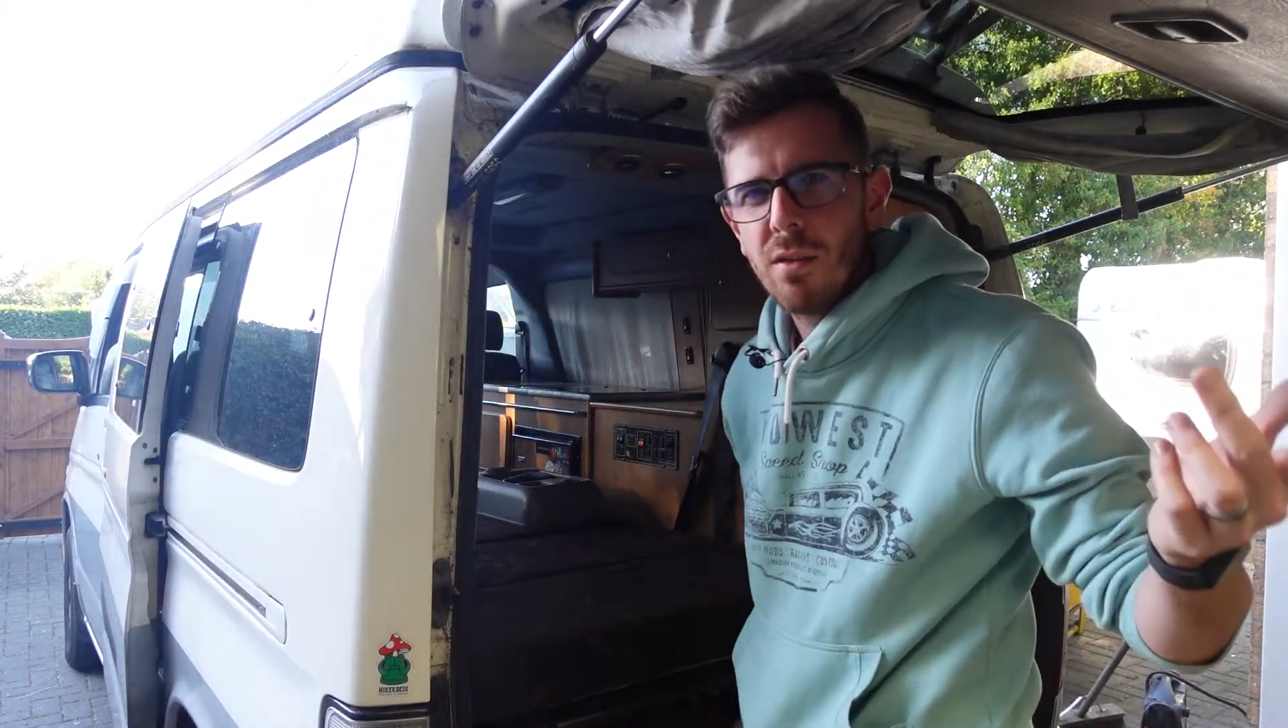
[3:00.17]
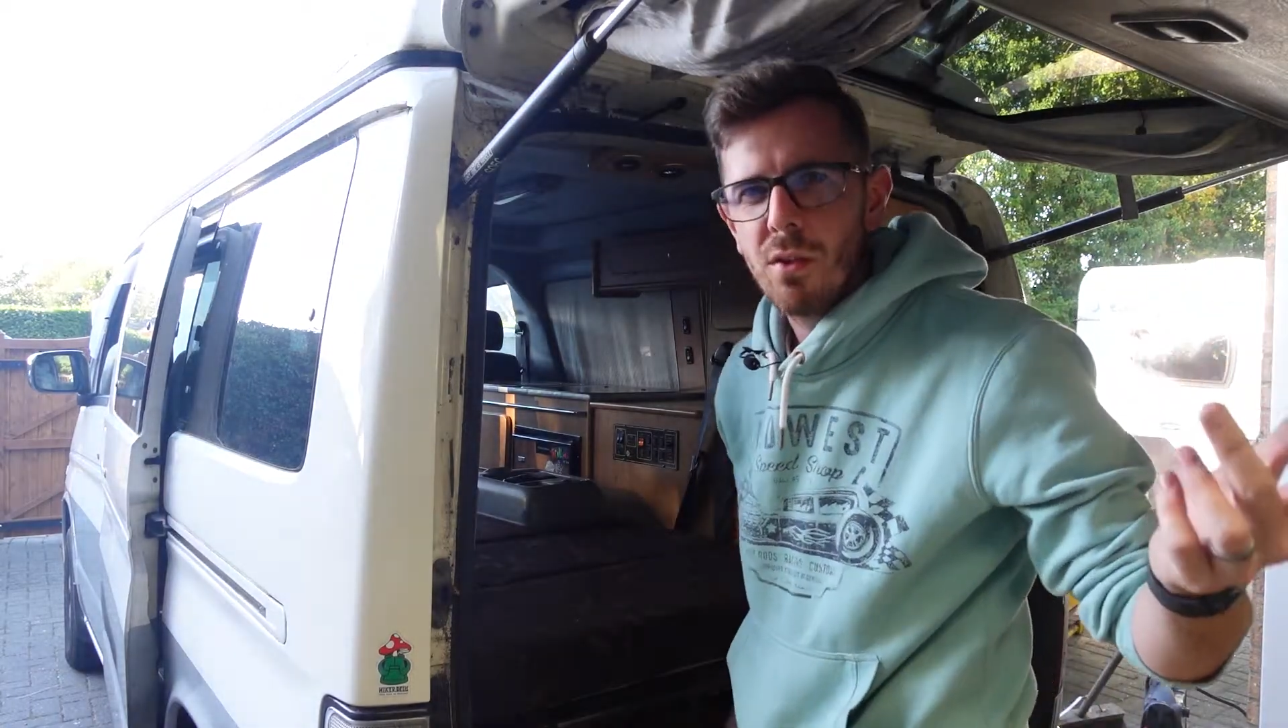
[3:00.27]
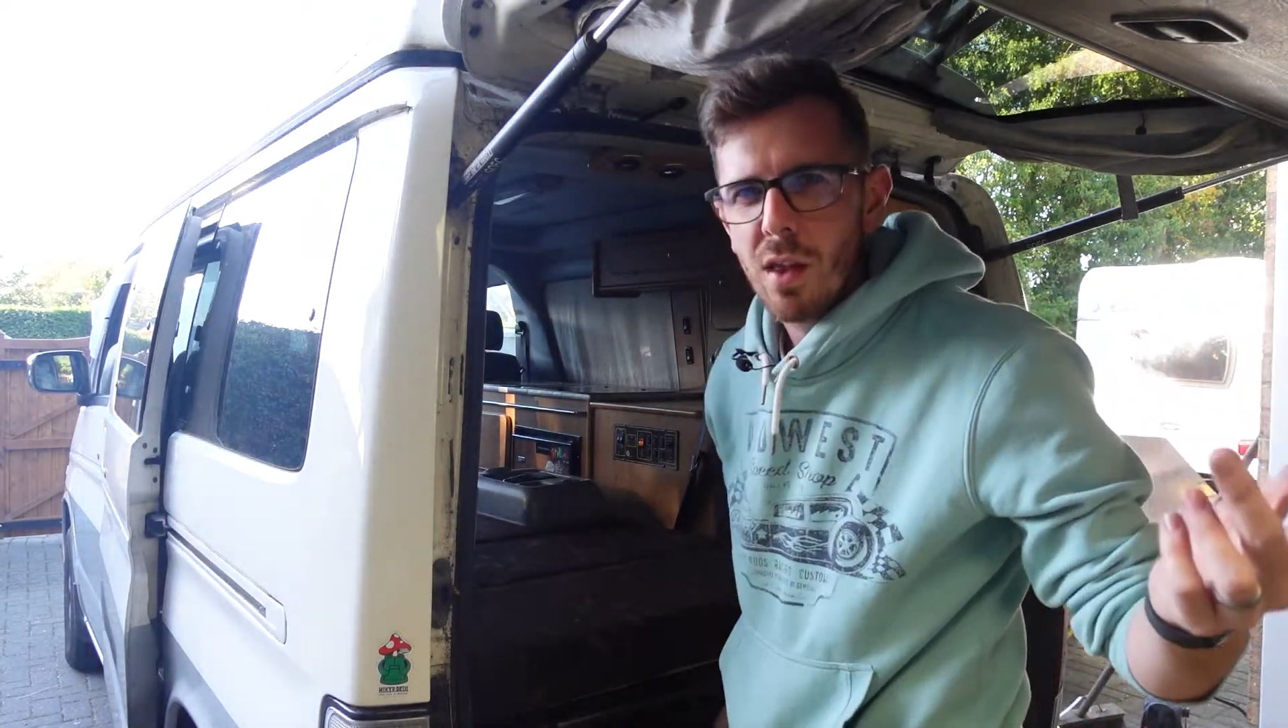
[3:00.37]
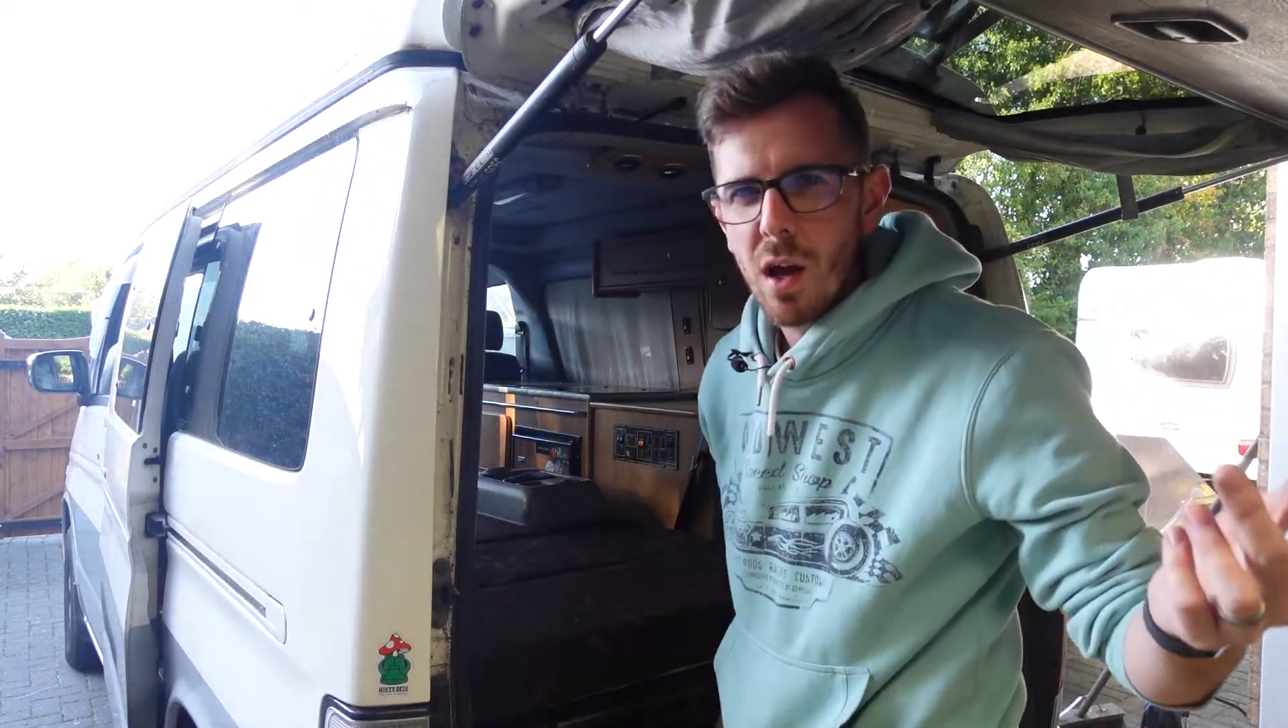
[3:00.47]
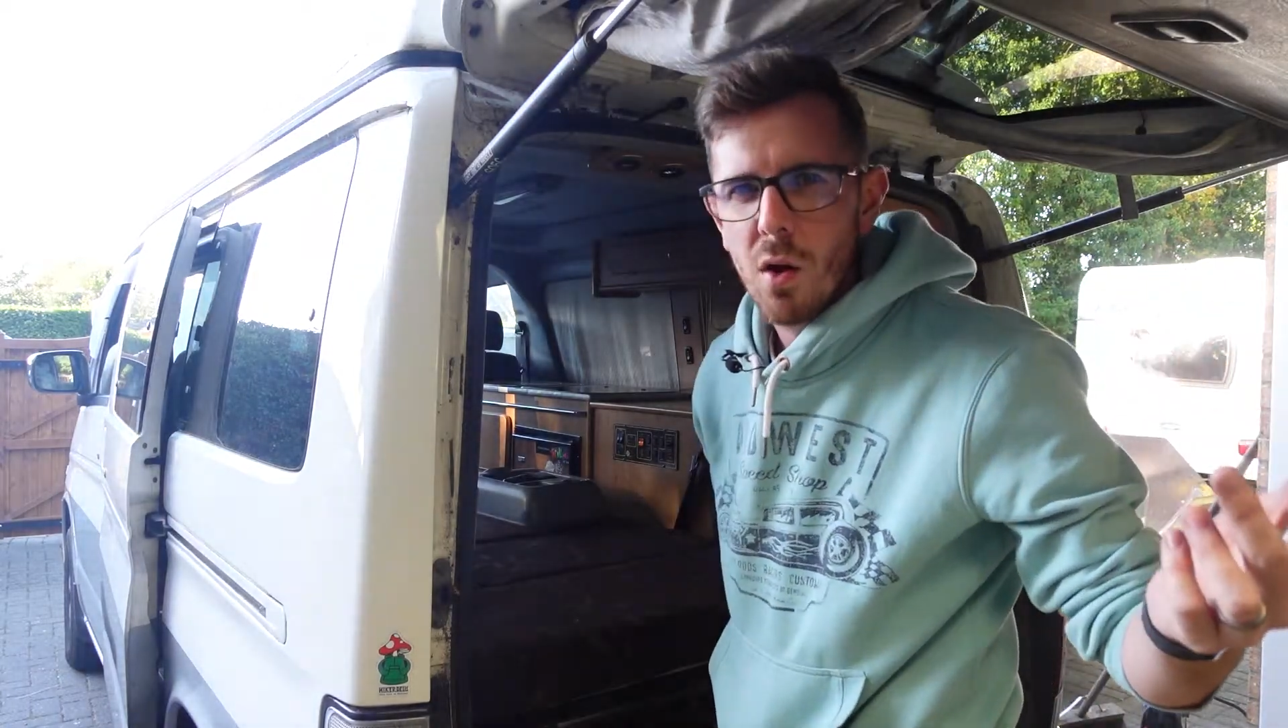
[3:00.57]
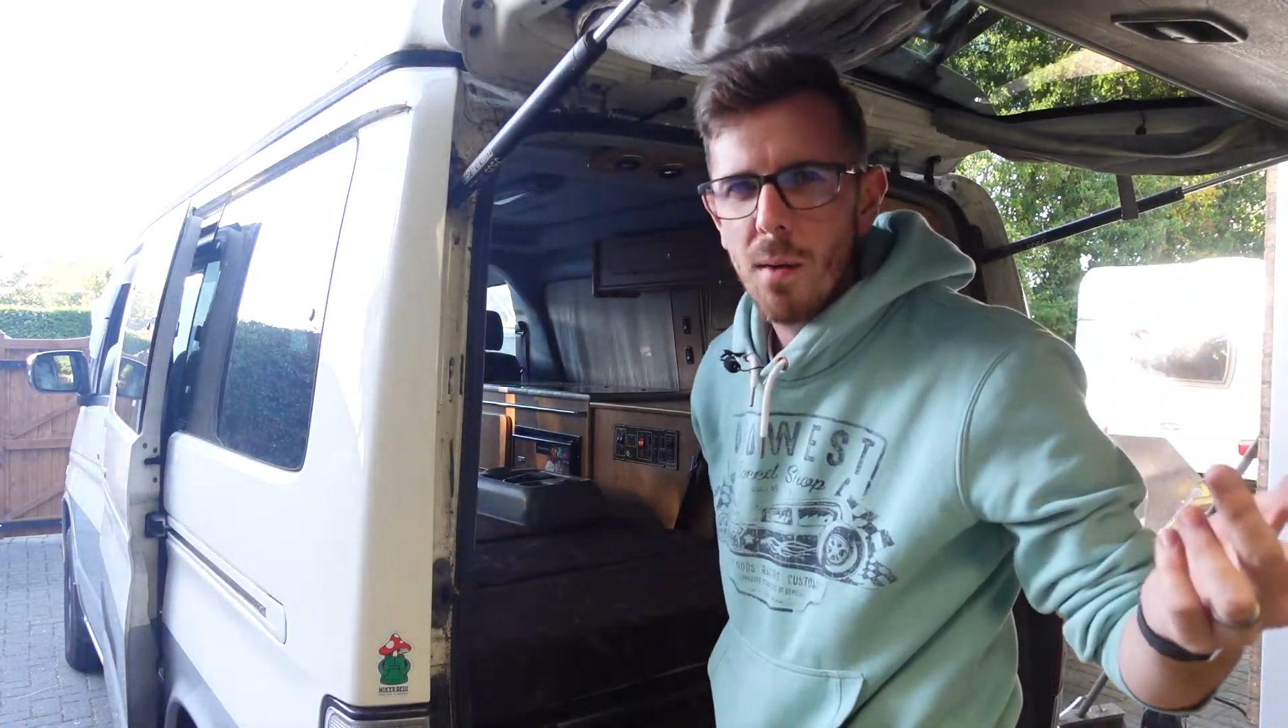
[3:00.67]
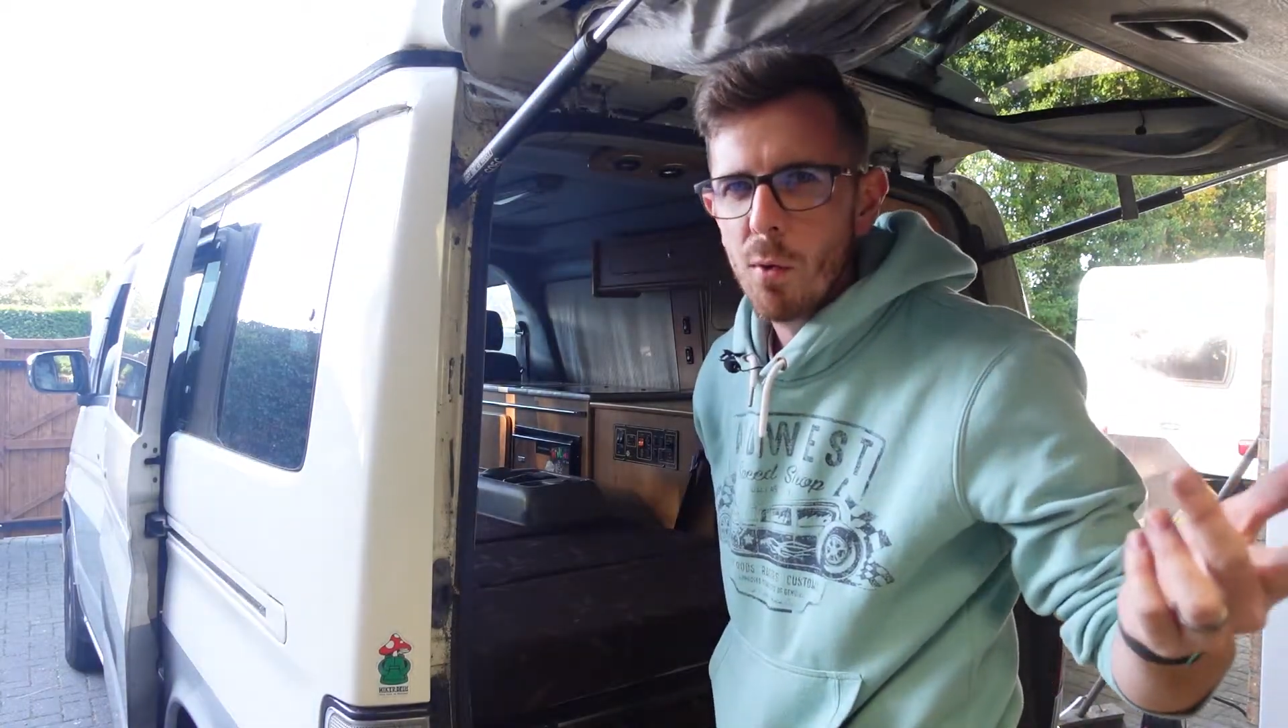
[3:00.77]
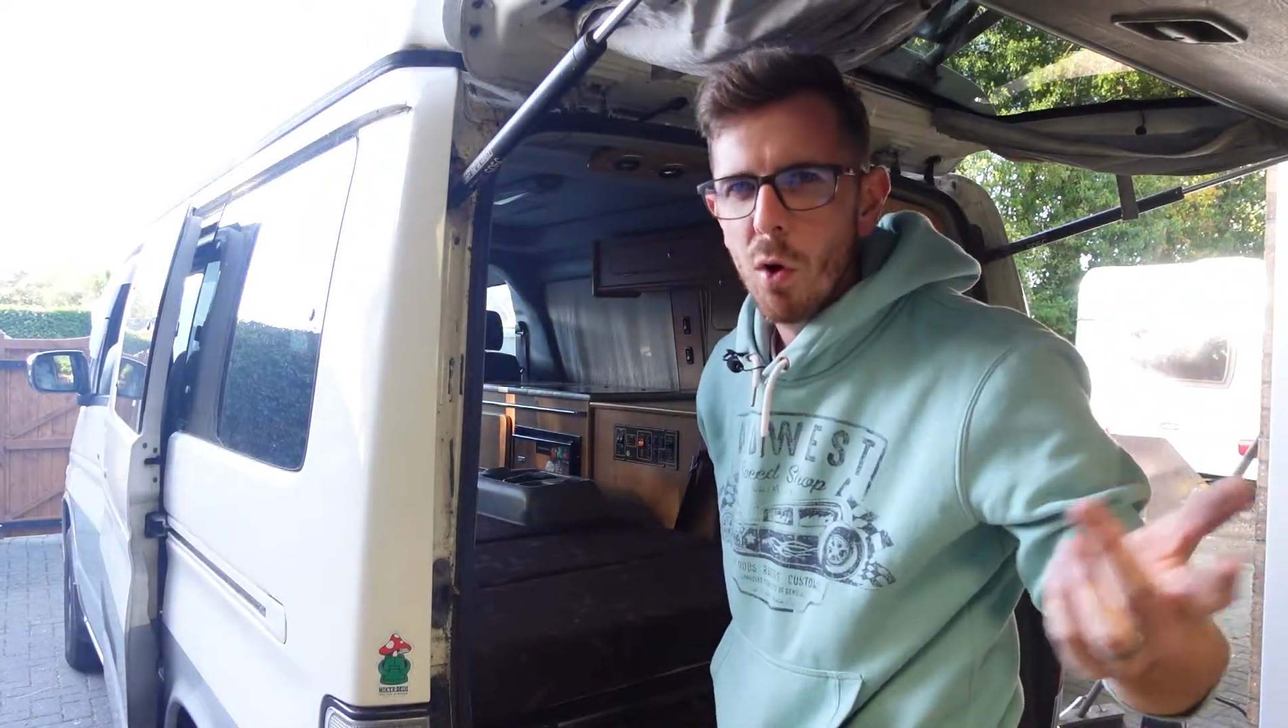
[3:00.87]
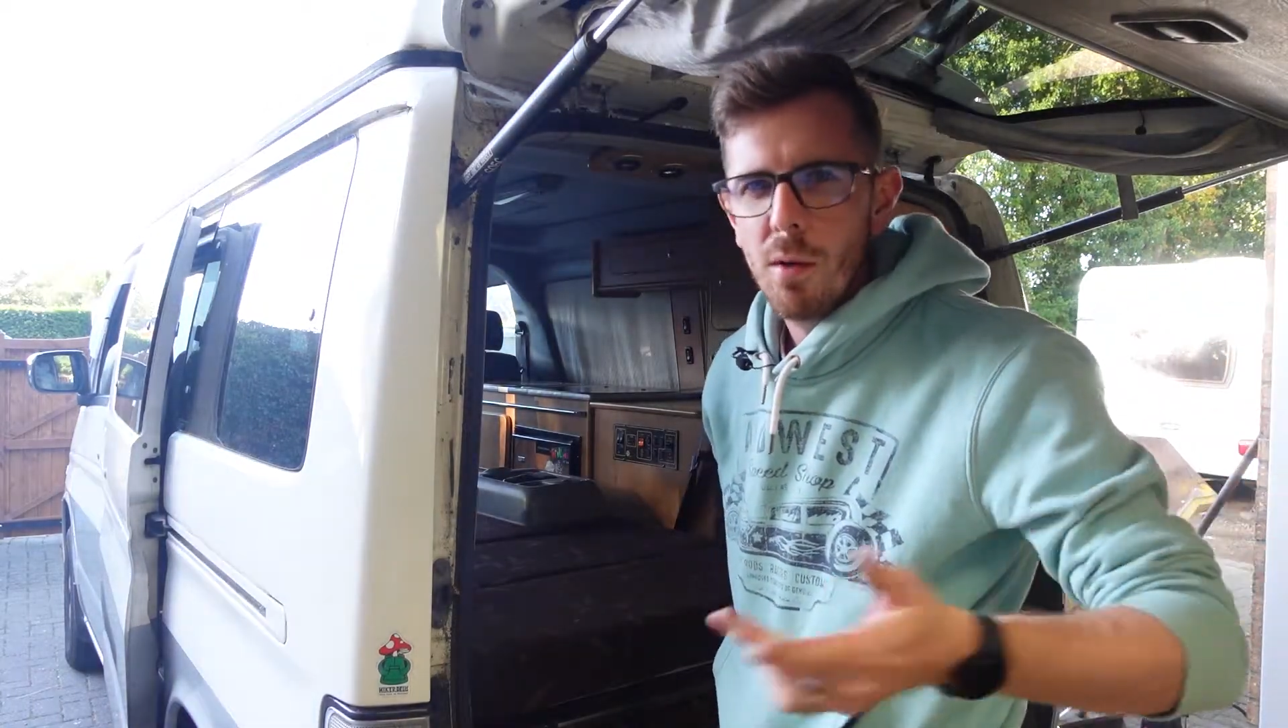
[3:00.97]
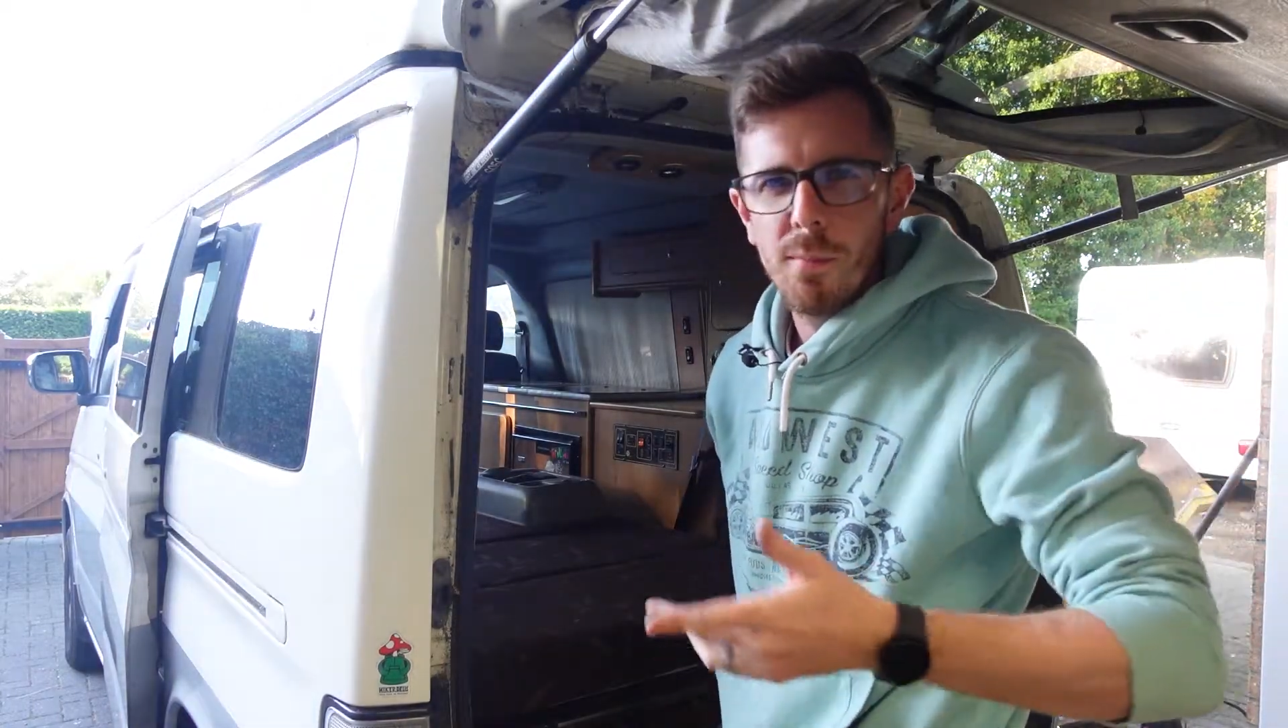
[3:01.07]
even though I'm
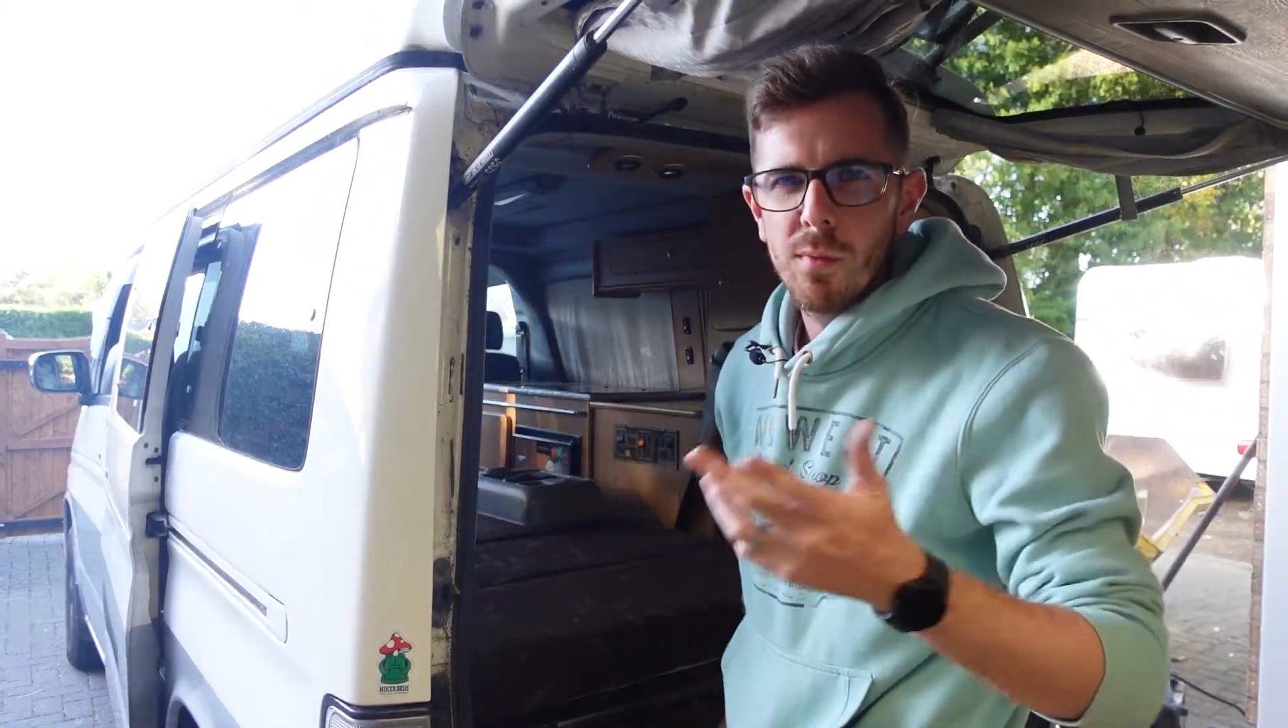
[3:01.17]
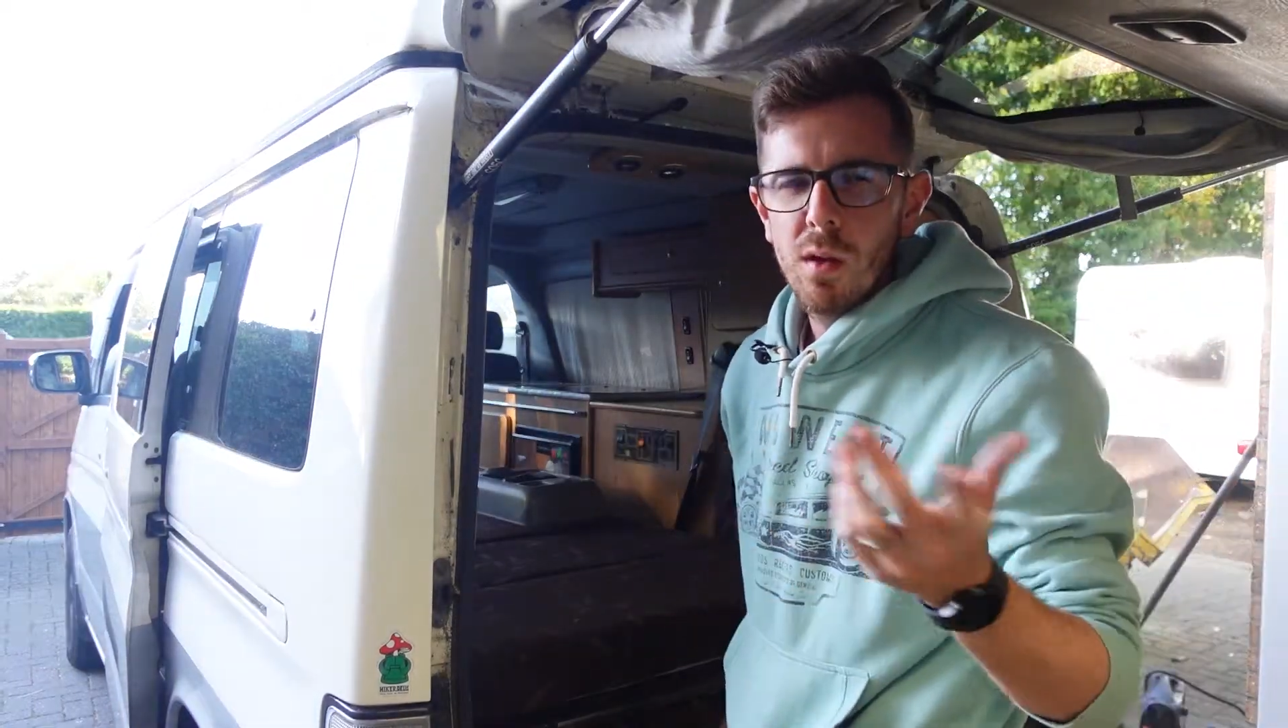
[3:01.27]
not.